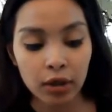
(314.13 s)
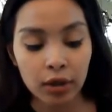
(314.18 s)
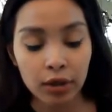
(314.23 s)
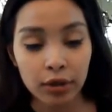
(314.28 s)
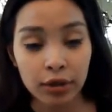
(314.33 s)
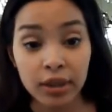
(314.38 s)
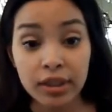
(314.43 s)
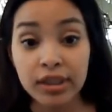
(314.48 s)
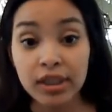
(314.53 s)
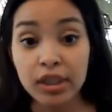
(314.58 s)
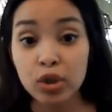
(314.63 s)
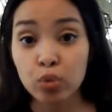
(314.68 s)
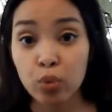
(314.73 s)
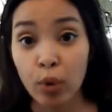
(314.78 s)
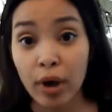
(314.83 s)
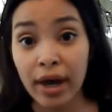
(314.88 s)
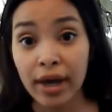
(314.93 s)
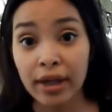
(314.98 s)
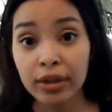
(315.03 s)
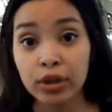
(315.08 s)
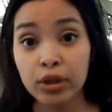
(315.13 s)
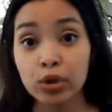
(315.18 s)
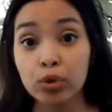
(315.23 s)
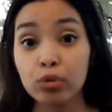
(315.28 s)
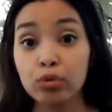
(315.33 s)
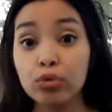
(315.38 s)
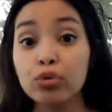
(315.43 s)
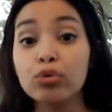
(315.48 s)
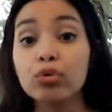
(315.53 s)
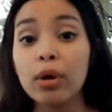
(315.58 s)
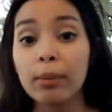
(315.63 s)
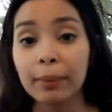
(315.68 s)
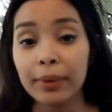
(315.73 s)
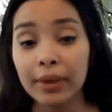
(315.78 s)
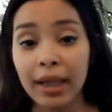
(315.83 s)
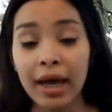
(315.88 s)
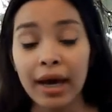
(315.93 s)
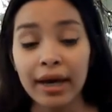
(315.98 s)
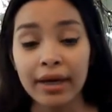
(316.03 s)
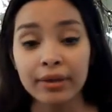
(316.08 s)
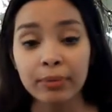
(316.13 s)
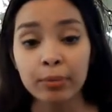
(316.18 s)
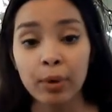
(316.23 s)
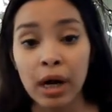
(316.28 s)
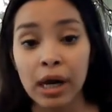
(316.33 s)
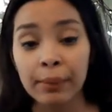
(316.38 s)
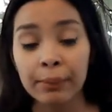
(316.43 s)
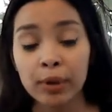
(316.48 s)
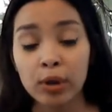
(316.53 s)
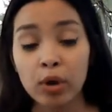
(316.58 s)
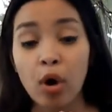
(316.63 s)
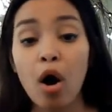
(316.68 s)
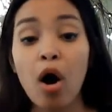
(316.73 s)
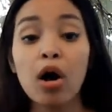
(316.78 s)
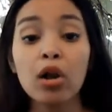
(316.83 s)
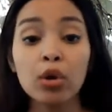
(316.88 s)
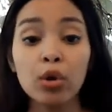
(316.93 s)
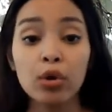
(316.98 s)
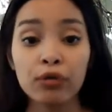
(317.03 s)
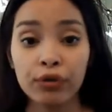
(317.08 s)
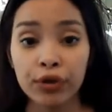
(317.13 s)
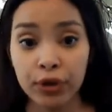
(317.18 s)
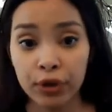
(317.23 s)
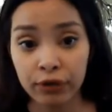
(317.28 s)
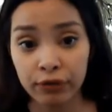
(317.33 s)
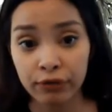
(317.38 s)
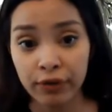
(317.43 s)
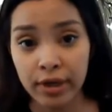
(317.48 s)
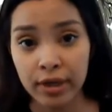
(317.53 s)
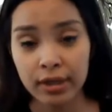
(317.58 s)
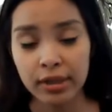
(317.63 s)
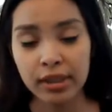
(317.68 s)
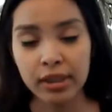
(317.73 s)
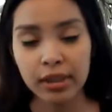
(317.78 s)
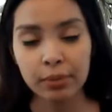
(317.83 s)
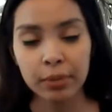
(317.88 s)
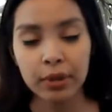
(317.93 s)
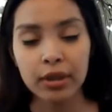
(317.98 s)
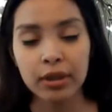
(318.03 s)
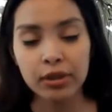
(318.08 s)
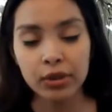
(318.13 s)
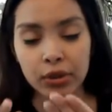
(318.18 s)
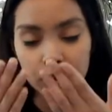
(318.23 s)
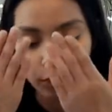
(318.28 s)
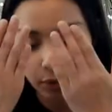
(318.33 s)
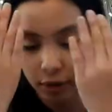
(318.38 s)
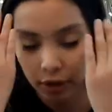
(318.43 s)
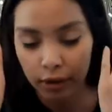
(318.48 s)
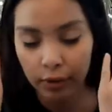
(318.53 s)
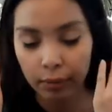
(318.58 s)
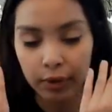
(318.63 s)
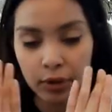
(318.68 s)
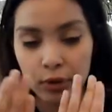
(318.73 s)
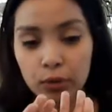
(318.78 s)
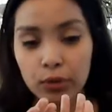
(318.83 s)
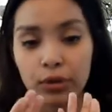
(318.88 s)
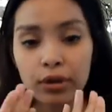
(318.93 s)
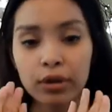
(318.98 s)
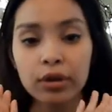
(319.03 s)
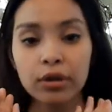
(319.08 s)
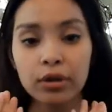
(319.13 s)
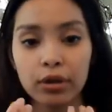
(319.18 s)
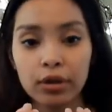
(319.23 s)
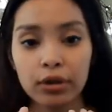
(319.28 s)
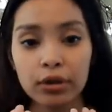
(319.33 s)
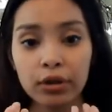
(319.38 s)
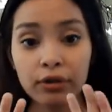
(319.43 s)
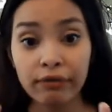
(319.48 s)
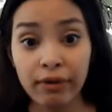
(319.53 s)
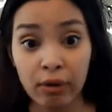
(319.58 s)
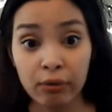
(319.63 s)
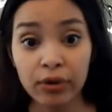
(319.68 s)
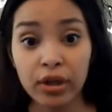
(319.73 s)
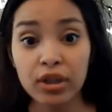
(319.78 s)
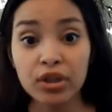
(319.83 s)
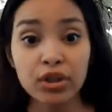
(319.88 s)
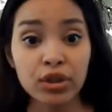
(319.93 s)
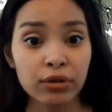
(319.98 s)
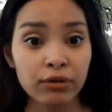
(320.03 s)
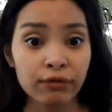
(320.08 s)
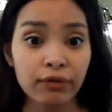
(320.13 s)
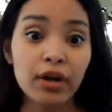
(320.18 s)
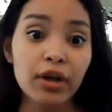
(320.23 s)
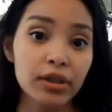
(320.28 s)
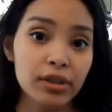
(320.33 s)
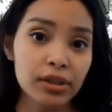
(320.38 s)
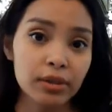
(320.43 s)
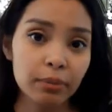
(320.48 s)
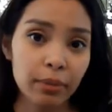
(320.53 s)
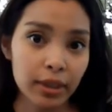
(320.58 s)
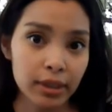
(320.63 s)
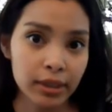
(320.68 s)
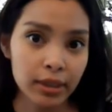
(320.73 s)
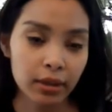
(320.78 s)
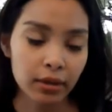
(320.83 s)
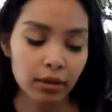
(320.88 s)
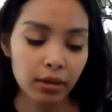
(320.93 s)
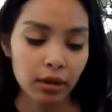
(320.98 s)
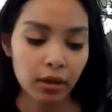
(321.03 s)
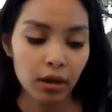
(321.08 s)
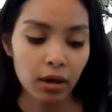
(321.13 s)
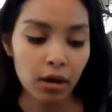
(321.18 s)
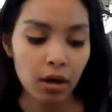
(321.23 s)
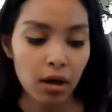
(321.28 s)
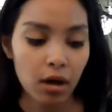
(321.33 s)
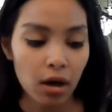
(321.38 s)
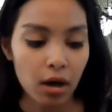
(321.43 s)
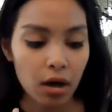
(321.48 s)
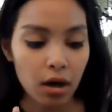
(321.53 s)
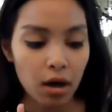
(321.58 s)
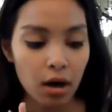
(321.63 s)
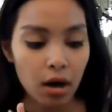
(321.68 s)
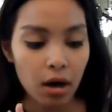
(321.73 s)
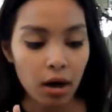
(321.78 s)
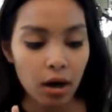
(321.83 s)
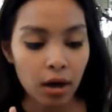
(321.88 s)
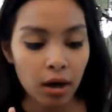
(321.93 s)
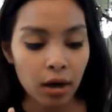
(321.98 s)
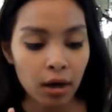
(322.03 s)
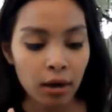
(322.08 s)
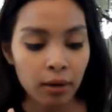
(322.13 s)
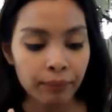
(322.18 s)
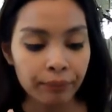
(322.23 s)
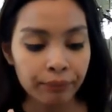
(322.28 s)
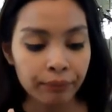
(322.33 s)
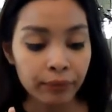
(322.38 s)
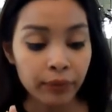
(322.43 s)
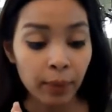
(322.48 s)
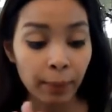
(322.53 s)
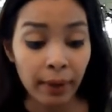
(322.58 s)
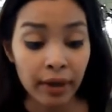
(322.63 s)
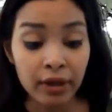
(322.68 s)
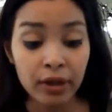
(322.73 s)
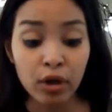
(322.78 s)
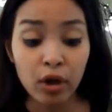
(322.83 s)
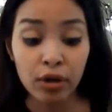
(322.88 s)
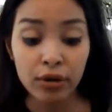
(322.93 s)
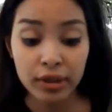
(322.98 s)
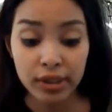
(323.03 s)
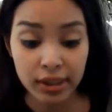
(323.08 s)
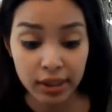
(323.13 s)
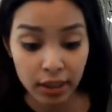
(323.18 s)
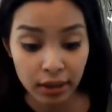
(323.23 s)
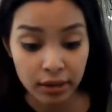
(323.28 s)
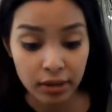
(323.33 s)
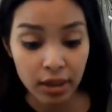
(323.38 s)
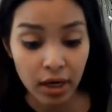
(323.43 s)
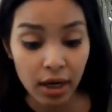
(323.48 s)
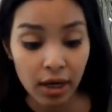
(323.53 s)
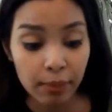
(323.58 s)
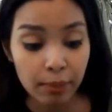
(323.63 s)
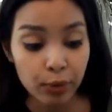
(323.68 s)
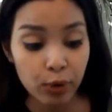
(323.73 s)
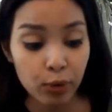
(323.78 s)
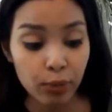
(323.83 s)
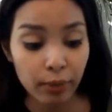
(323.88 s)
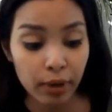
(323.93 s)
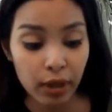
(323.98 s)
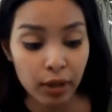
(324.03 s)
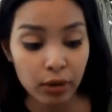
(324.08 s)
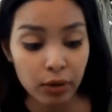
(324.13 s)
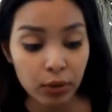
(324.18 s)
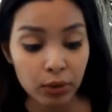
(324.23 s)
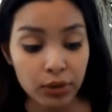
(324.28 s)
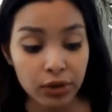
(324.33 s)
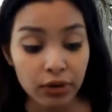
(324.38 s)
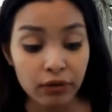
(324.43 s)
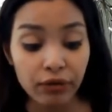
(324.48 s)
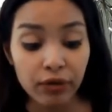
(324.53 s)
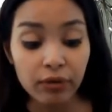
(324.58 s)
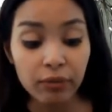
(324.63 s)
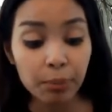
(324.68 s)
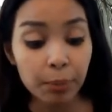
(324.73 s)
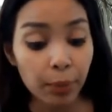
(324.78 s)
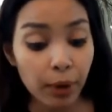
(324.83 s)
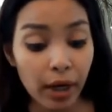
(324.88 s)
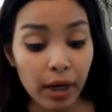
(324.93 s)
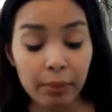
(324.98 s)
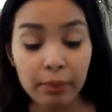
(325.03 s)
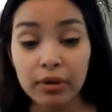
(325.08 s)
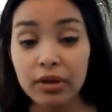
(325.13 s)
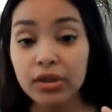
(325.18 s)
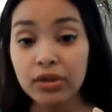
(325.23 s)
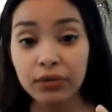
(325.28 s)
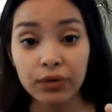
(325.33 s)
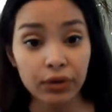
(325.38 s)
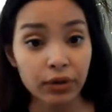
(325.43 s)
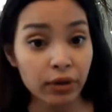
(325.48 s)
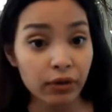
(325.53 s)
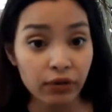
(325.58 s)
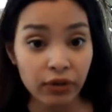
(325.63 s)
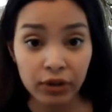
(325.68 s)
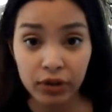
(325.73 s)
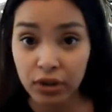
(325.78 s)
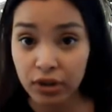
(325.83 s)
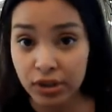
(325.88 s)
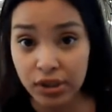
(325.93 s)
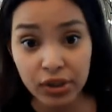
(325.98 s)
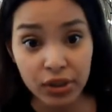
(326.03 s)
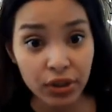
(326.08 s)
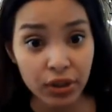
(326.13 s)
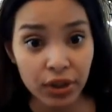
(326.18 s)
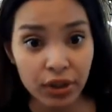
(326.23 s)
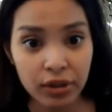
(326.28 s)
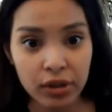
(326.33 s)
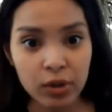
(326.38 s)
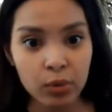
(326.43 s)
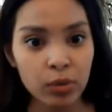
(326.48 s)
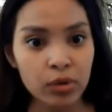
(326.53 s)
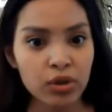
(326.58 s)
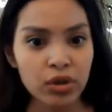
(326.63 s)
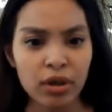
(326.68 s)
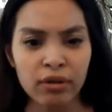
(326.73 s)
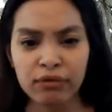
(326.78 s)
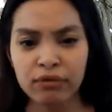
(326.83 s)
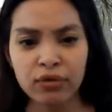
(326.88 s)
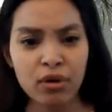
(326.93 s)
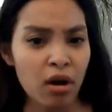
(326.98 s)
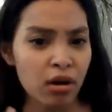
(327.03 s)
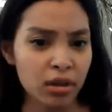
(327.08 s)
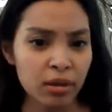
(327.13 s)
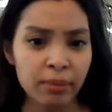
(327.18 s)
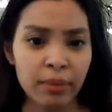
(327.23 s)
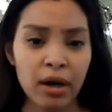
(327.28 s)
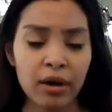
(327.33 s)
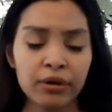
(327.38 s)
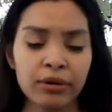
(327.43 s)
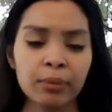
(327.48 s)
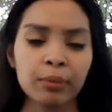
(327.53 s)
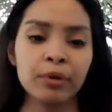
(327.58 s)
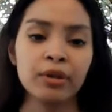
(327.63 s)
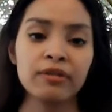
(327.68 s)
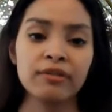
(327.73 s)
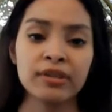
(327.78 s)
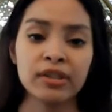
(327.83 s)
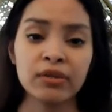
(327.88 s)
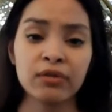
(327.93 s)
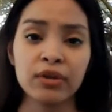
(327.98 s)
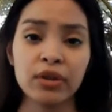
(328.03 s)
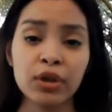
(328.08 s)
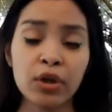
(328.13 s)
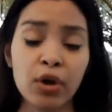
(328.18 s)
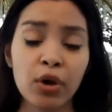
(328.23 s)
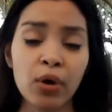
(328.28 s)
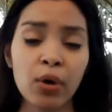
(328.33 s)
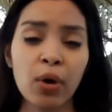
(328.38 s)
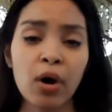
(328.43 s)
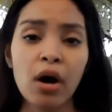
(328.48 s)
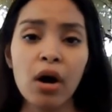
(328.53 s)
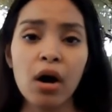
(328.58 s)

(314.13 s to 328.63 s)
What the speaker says: this is when you do apply primer all over your face because you're going to be doing your foundation first, basically. Depending on the skin type, you may use different primers for different concerns, which I've talked about in a previous video.